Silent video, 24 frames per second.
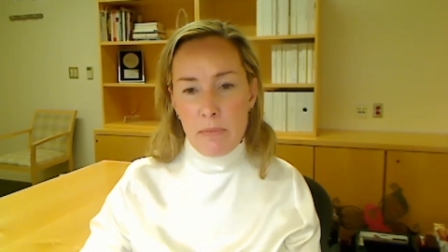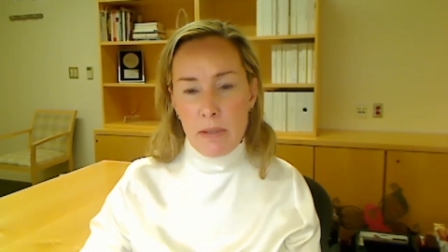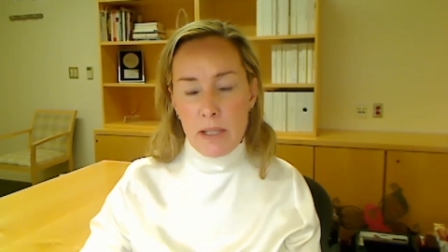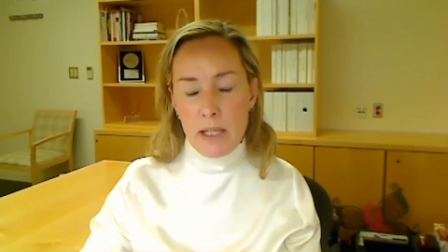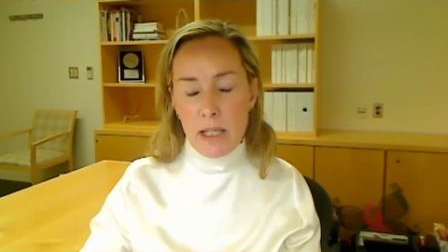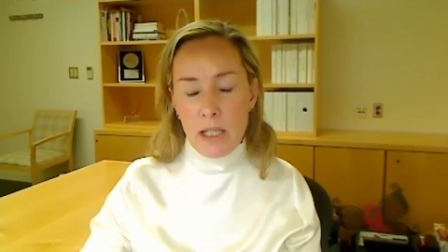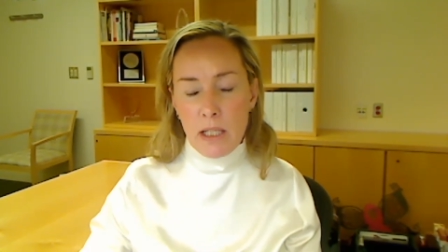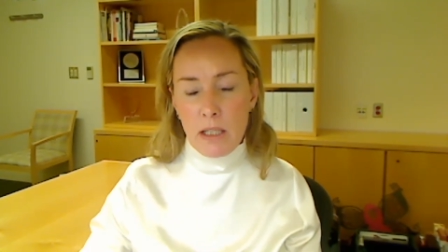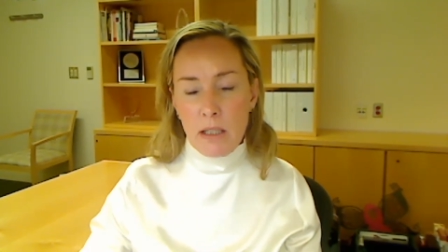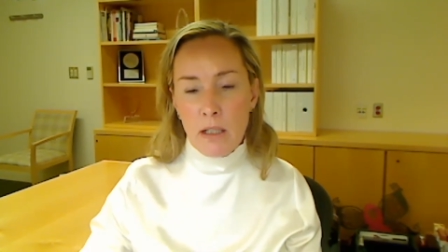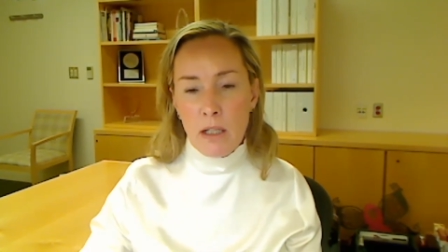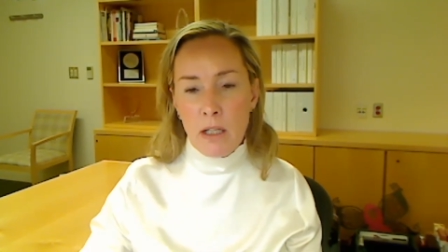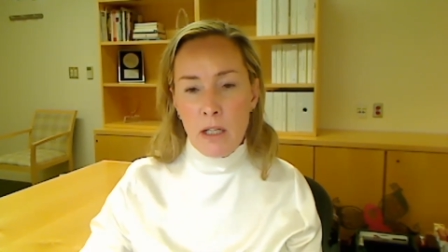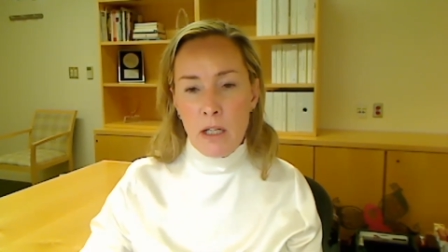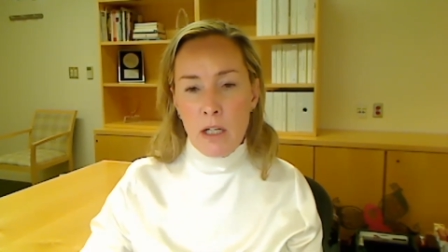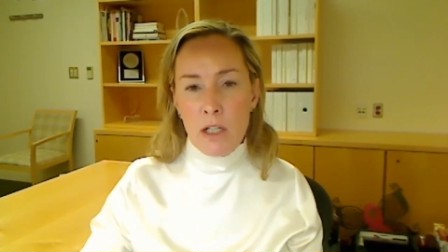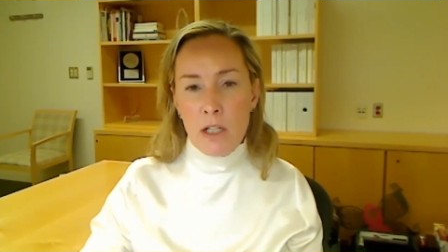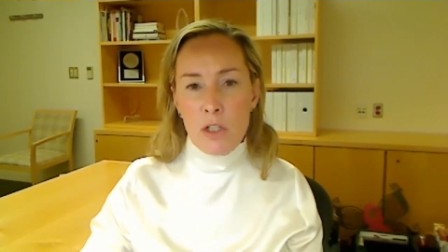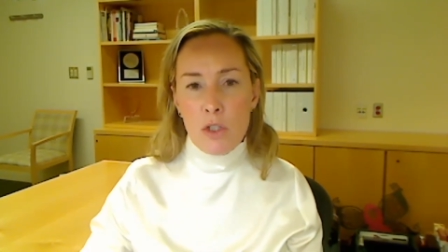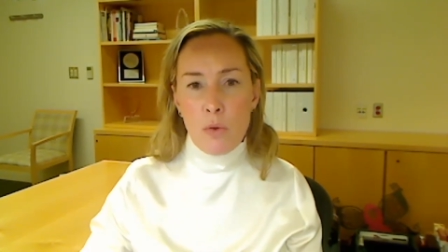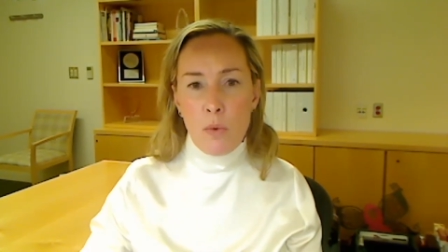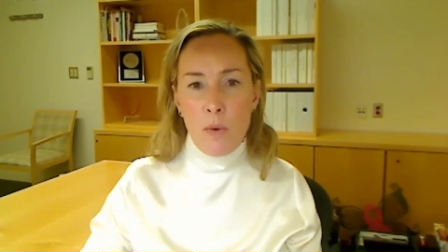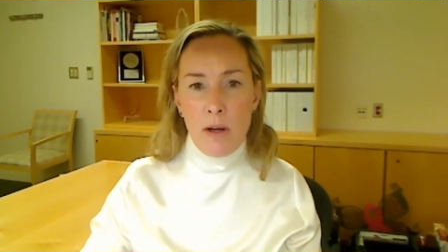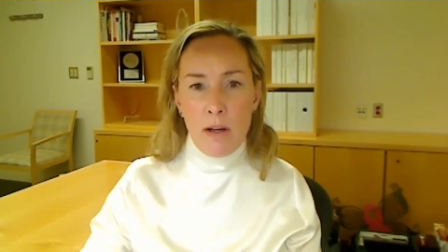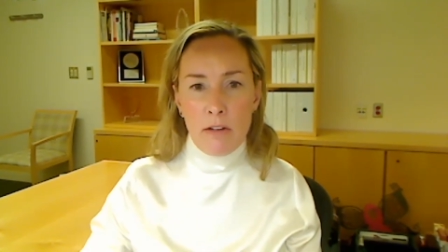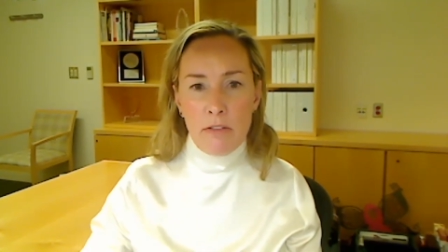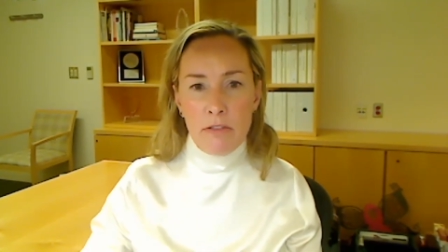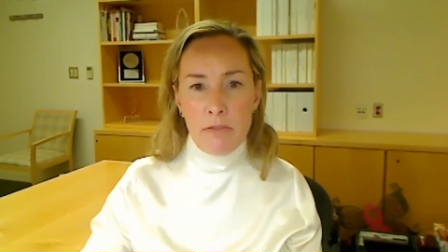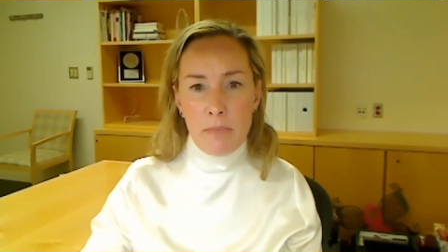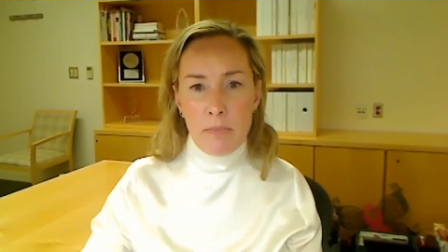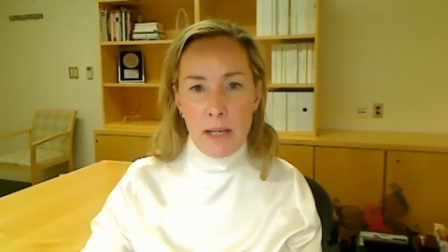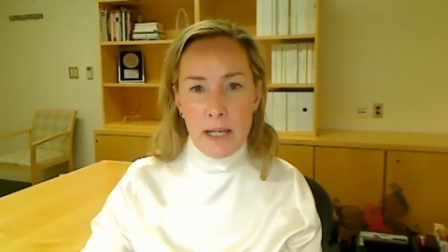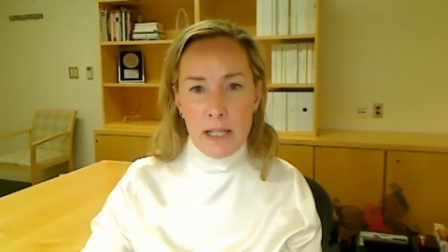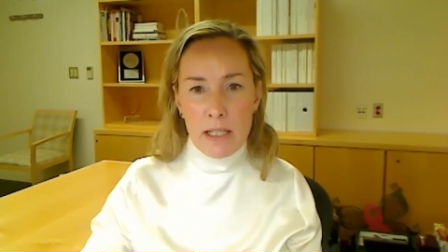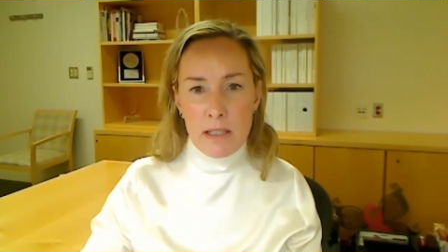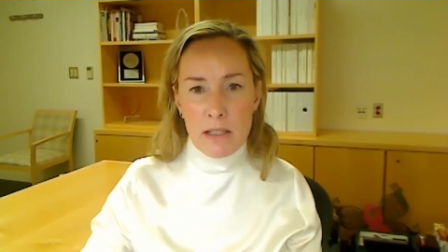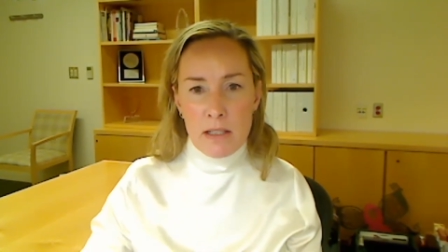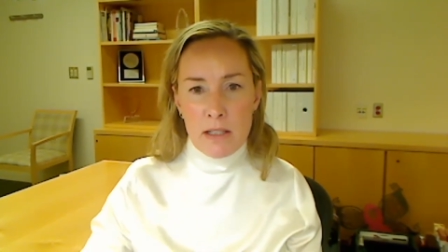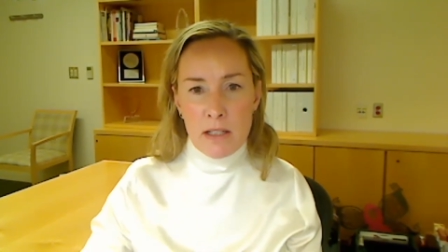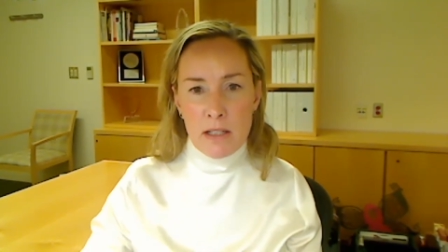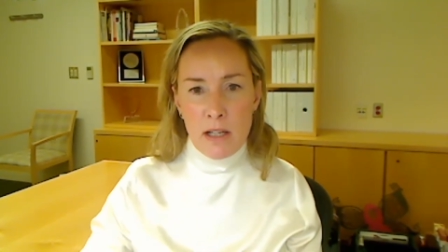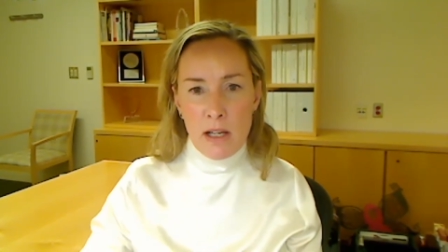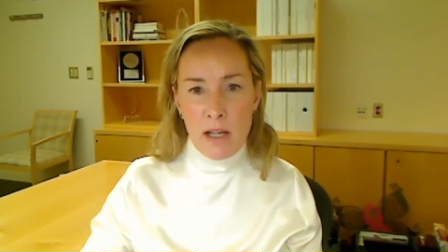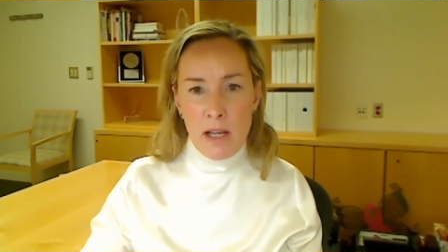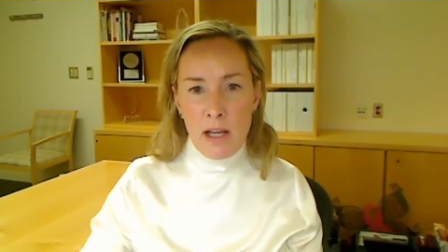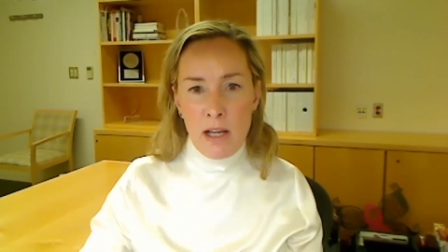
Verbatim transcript: been 12 months.